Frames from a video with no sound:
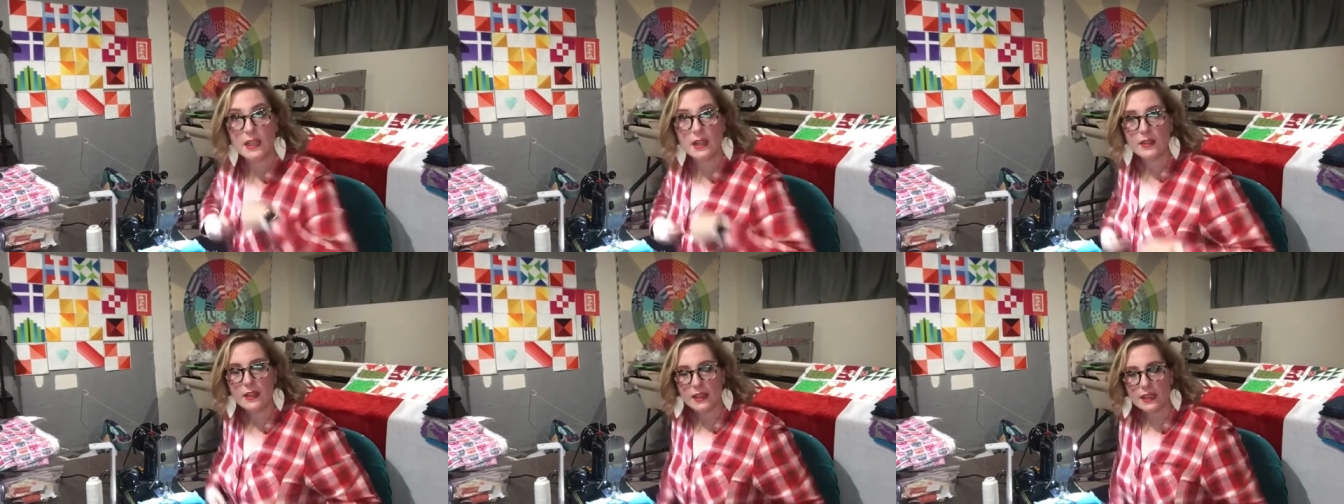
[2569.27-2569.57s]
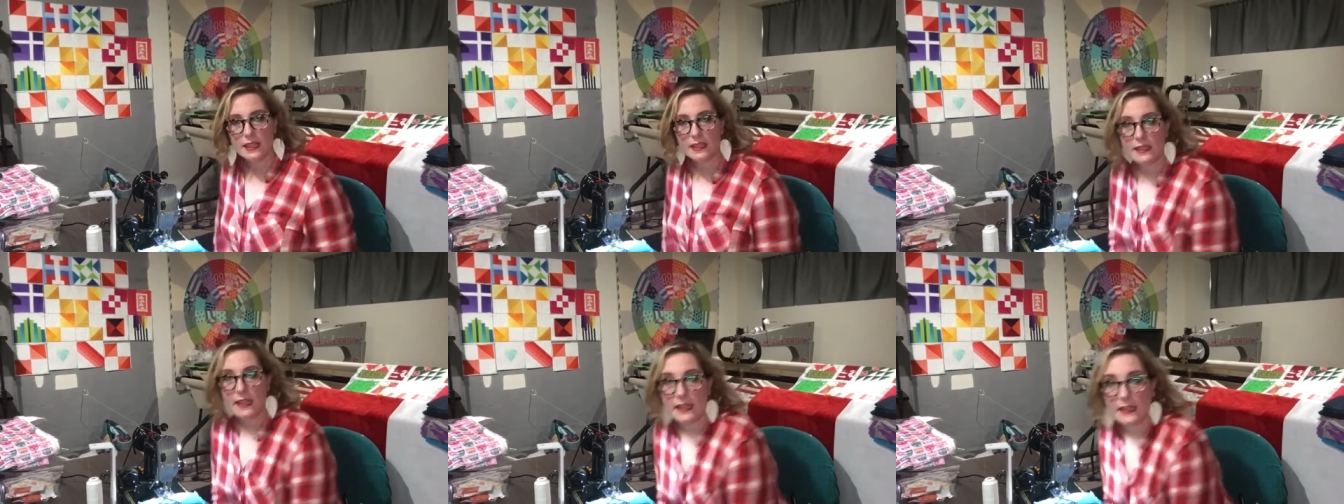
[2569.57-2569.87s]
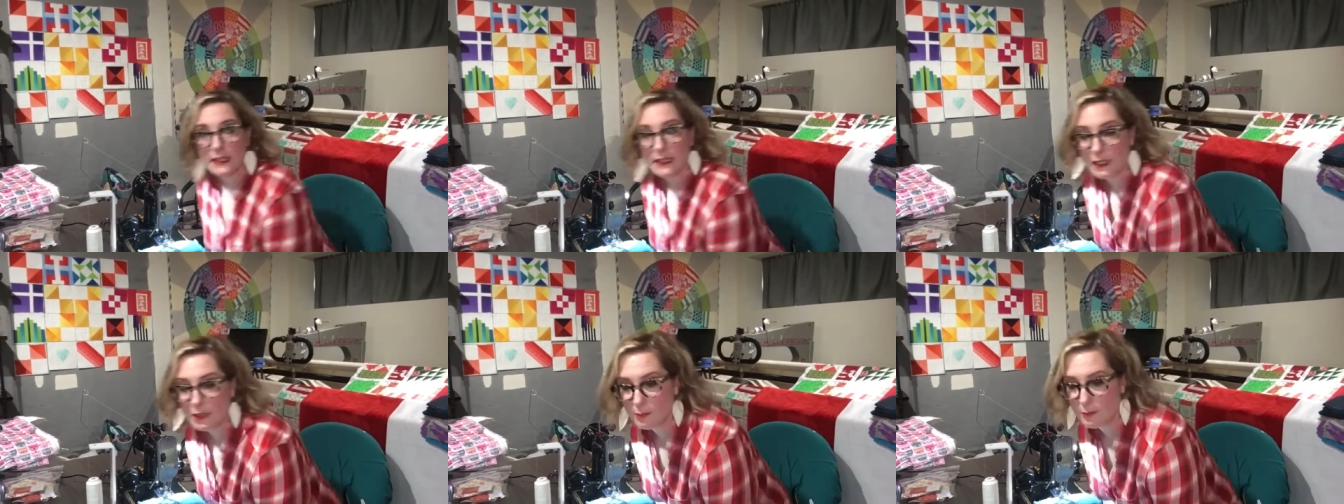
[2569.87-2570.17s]
the
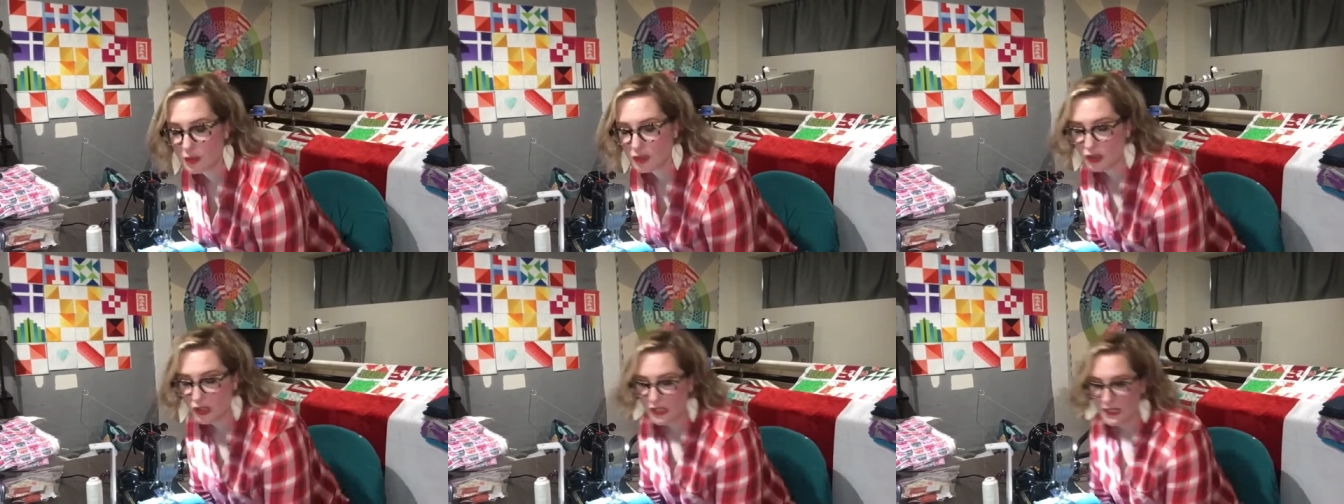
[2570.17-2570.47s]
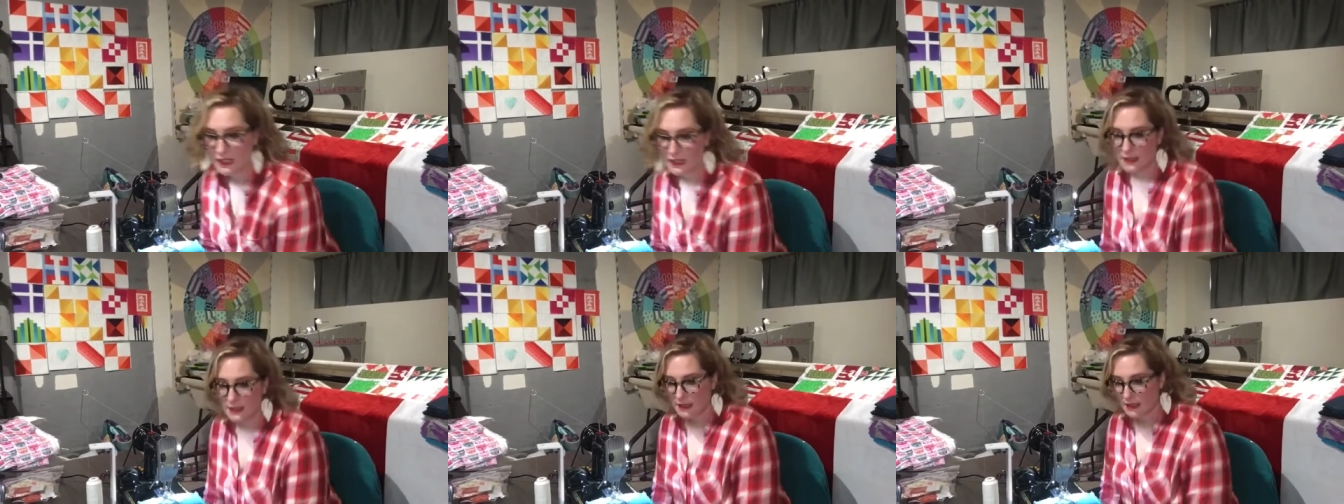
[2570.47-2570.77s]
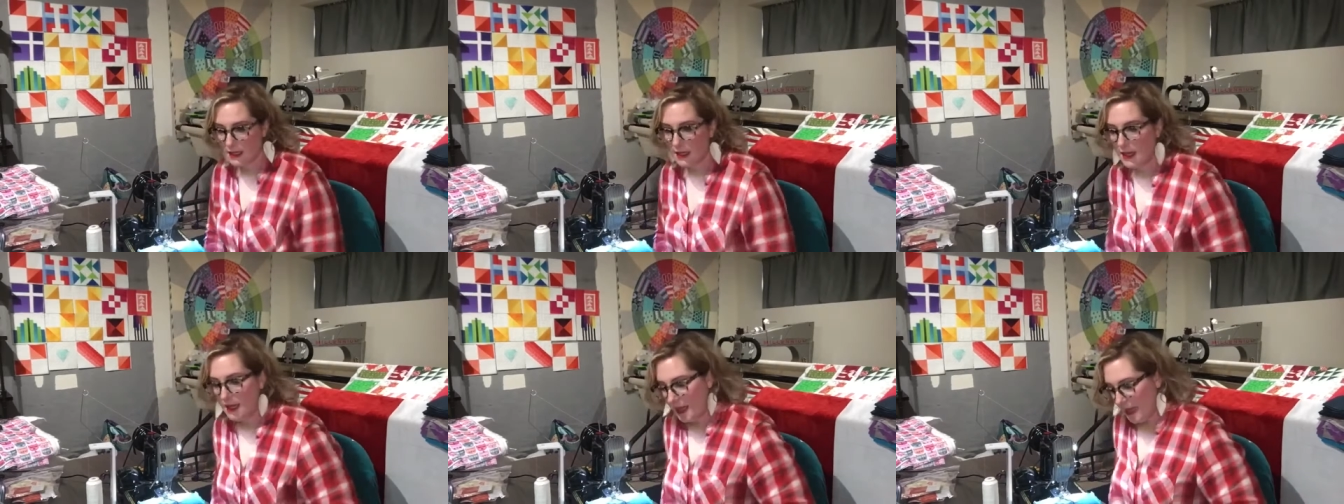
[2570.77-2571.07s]
Canadian
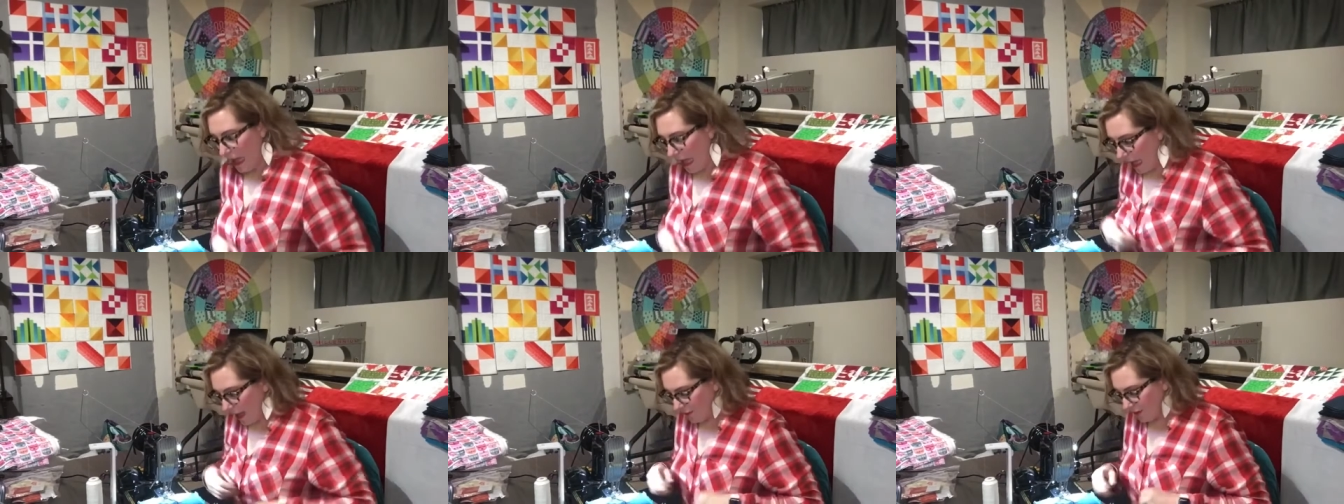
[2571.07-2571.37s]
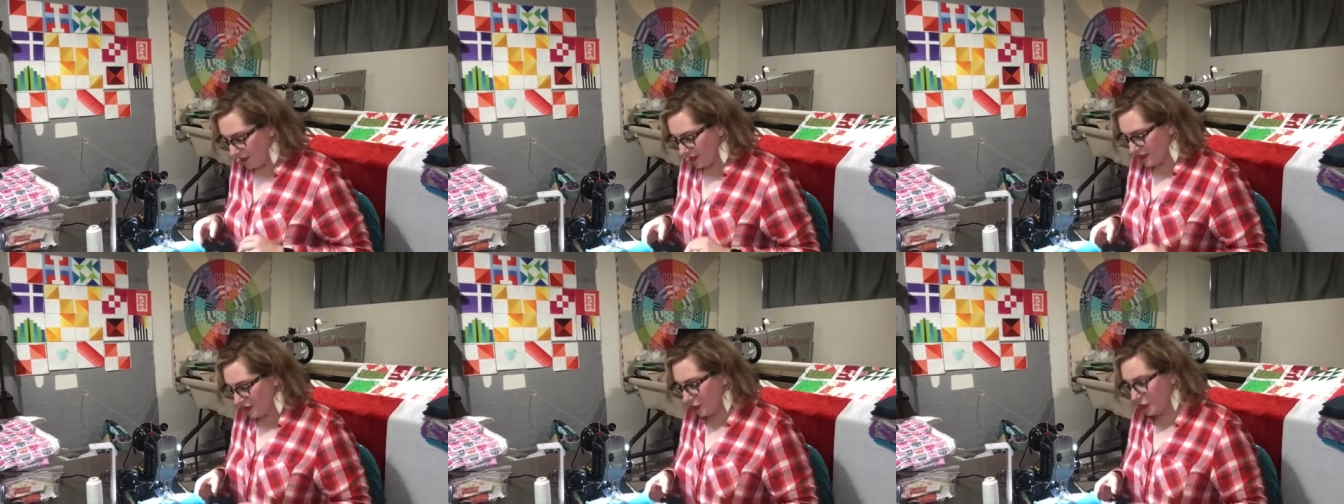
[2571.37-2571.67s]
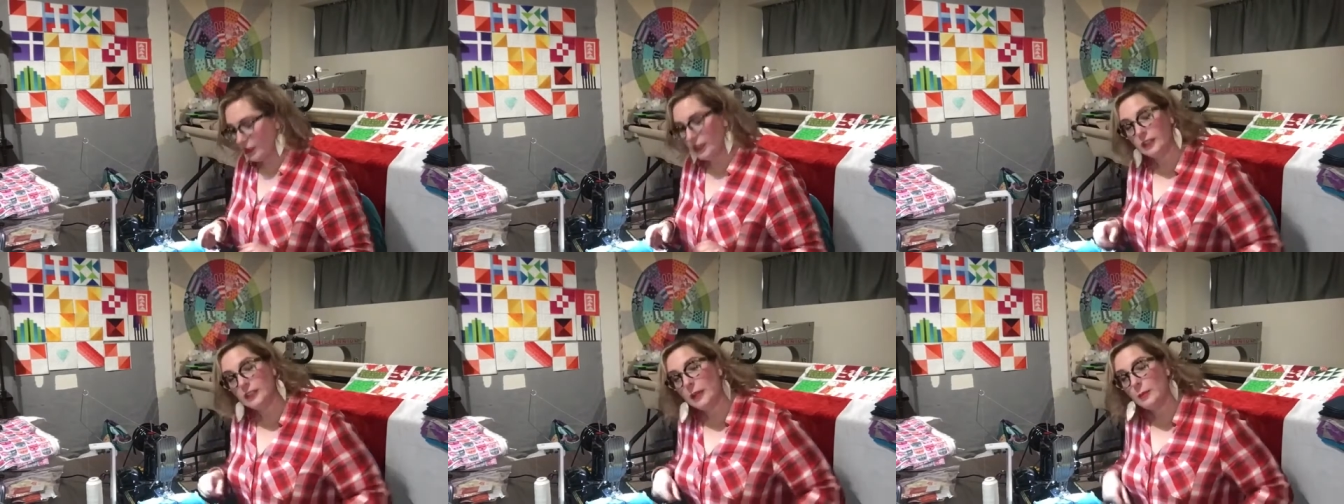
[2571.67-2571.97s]
machines have a
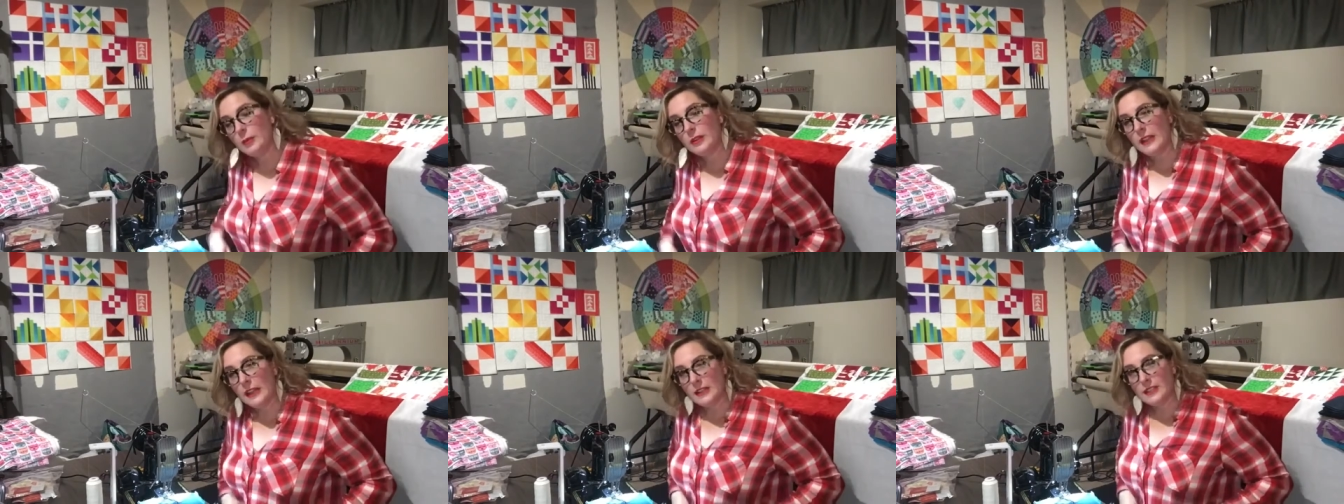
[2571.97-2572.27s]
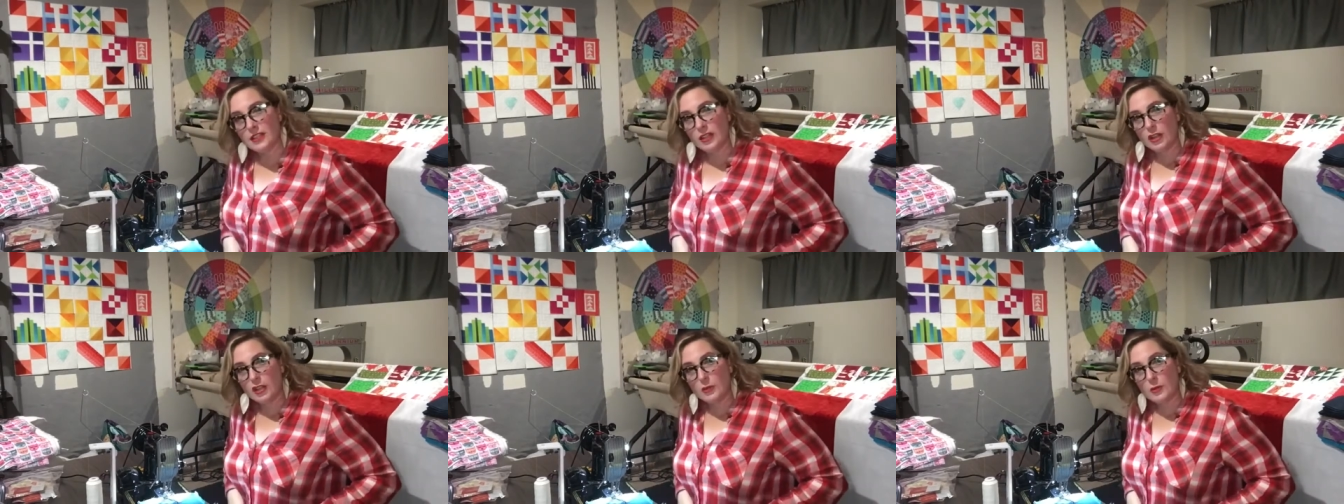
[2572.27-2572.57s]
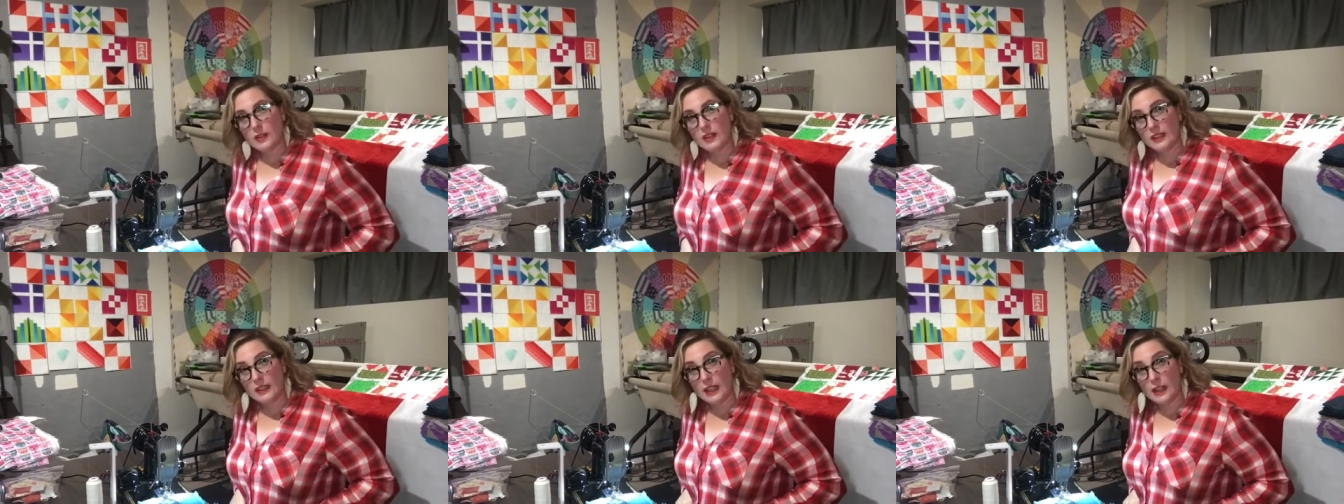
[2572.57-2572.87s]
serial number that starts
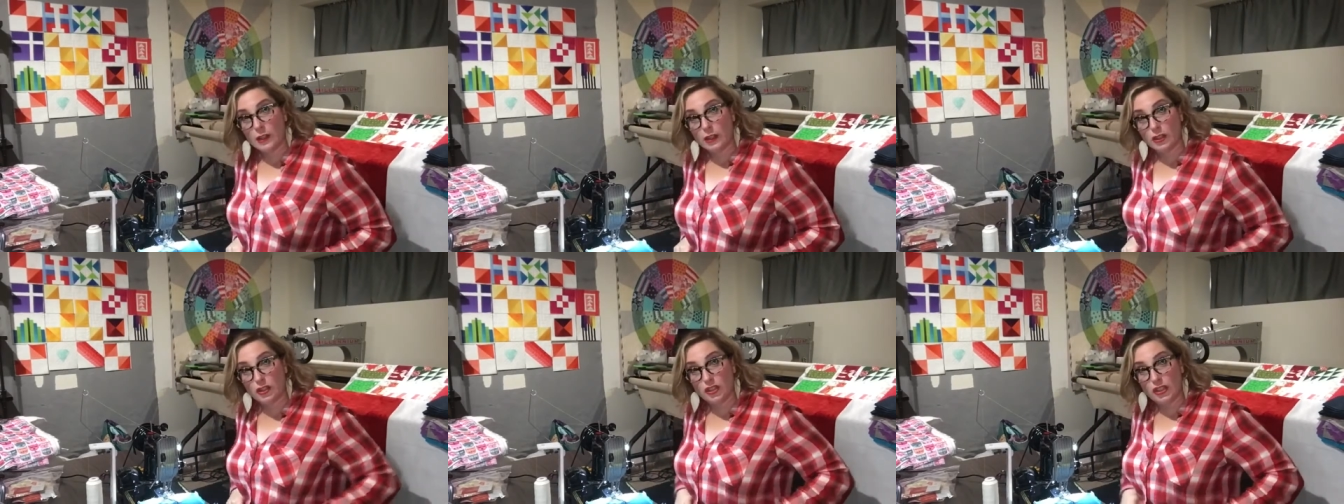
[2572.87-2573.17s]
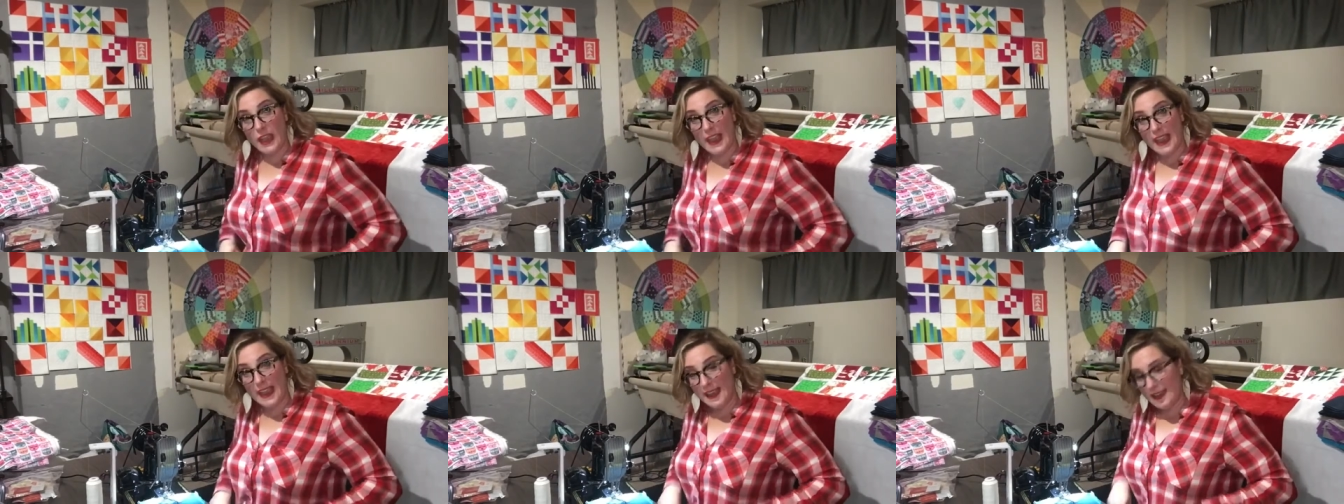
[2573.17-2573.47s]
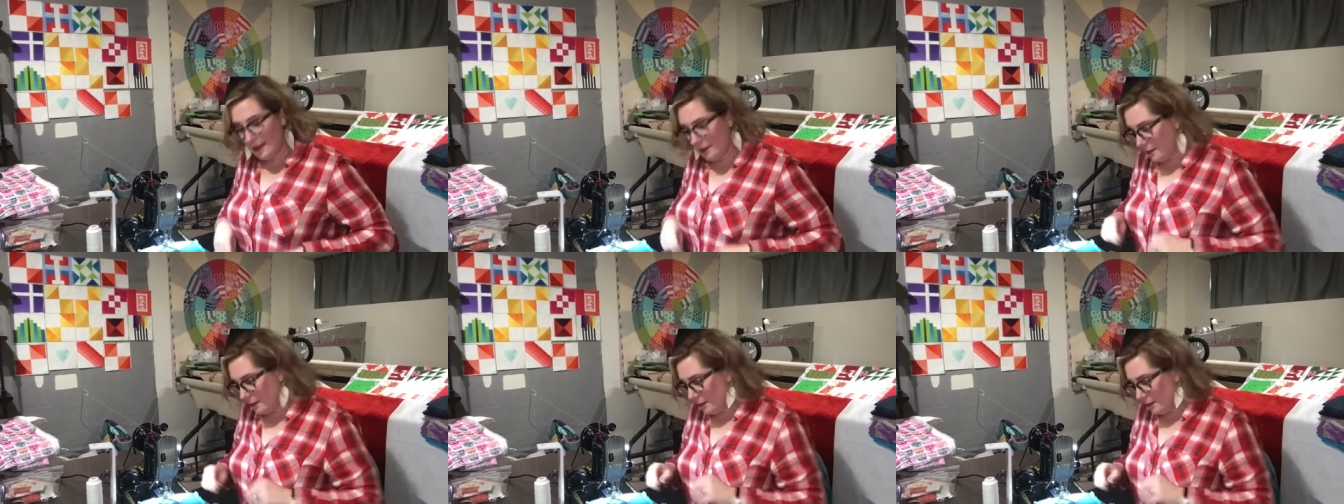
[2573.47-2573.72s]
with the letter J,